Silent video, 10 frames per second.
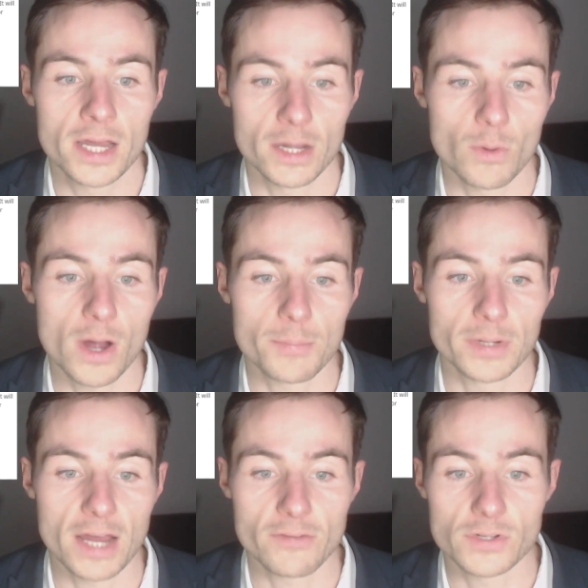It will
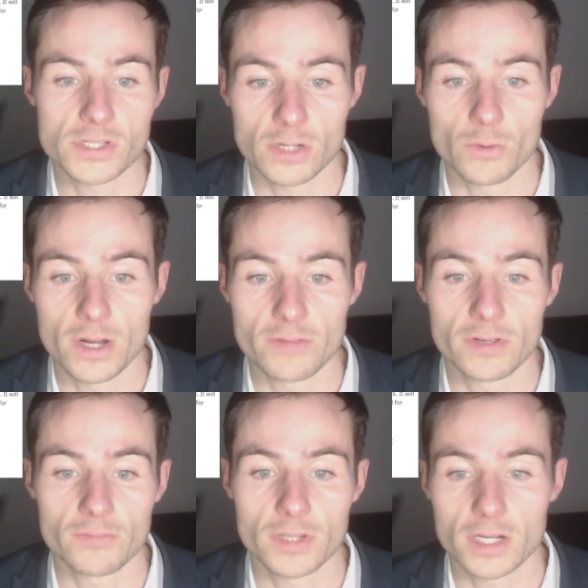happen every single
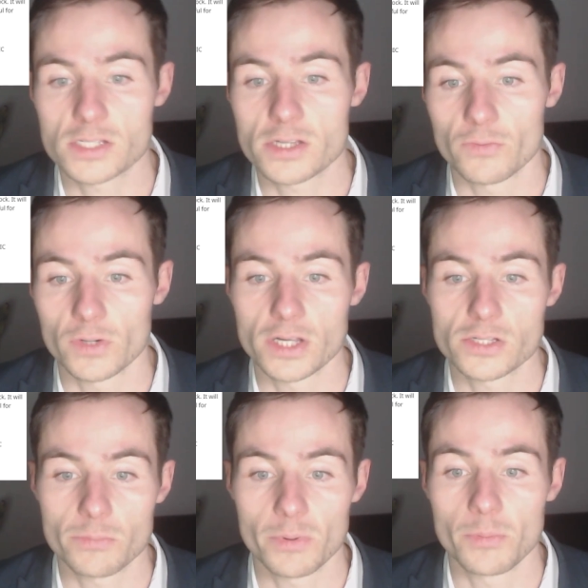evening for the next several days,
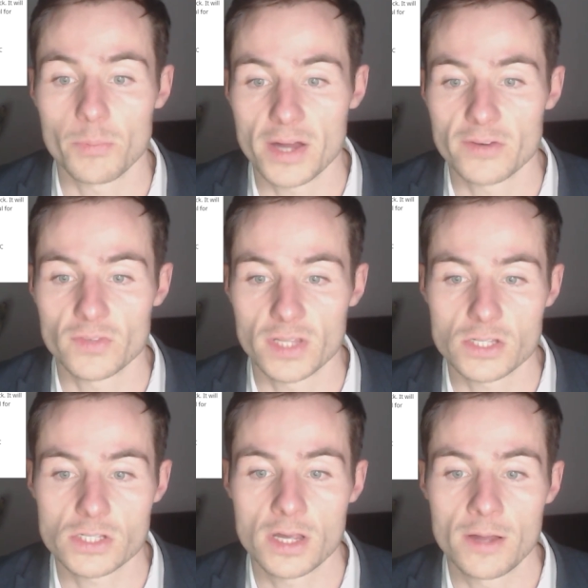so be prepared for this.